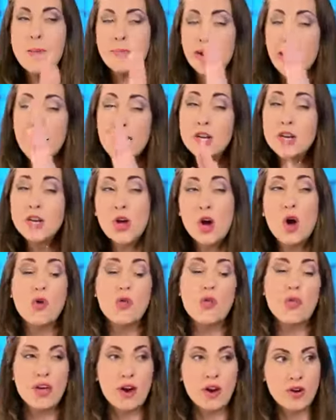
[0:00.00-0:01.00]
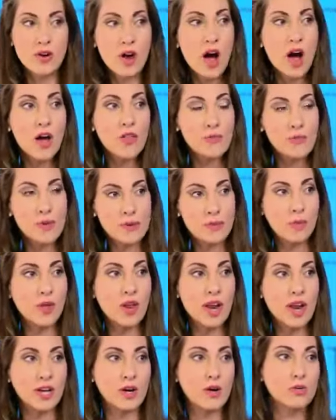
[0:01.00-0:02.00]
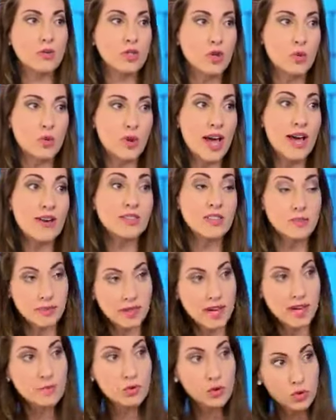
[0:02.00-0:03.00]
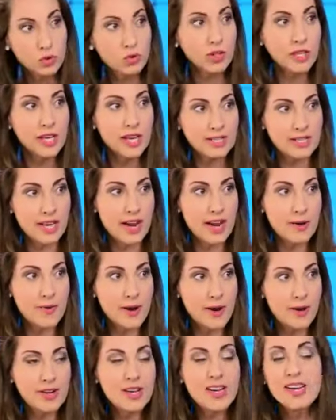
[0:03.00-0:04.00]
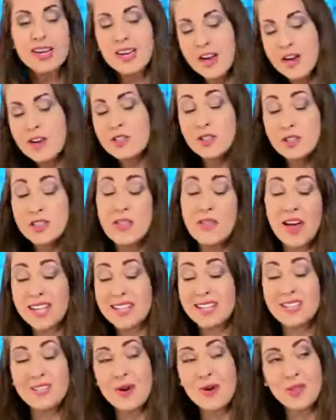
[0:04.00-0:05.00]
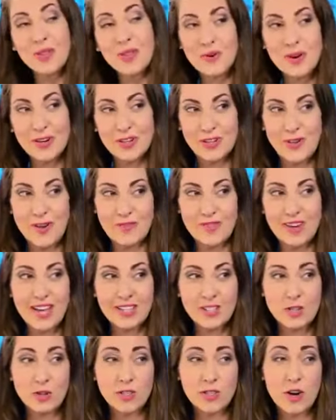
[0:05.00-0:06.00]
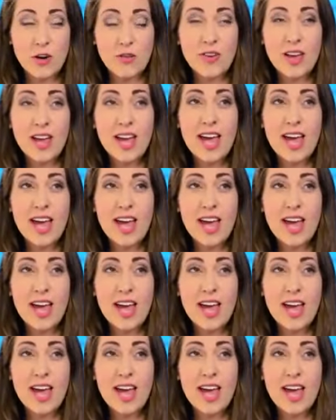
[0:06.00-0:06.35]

But I know that they are not the people that I go to when I have something I'm truly excited about. So I think that that's the only question you have to ask yourself,